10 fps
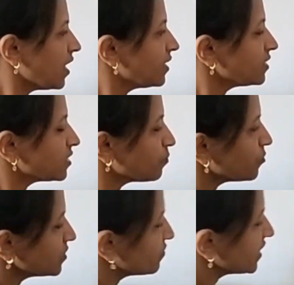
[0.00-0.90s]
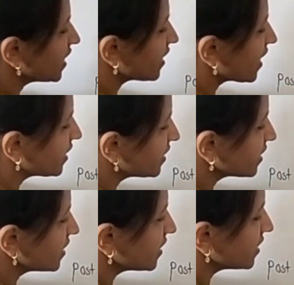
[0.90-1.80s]
And suppose we are
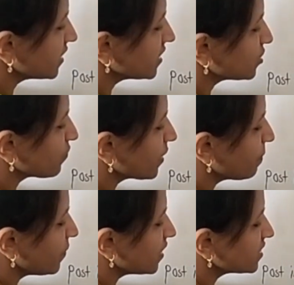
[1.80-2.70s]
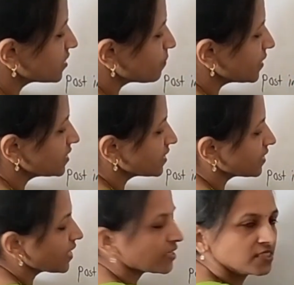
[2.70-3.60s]
writing in this way plus plus
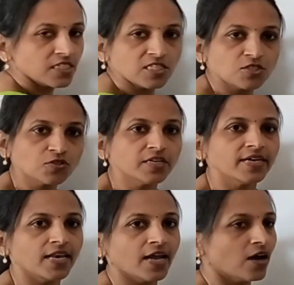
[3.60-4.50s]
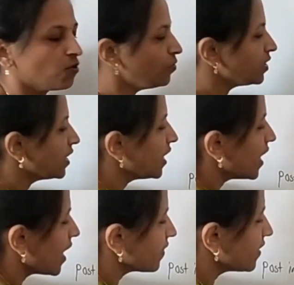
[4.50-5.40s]
A, that is also allowed,
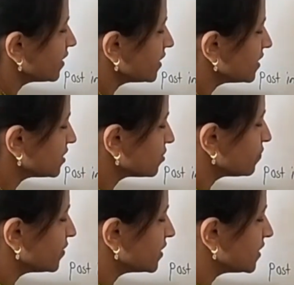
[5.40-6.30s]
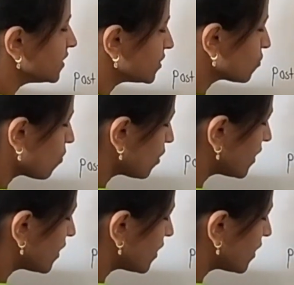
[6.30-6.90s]
then this is called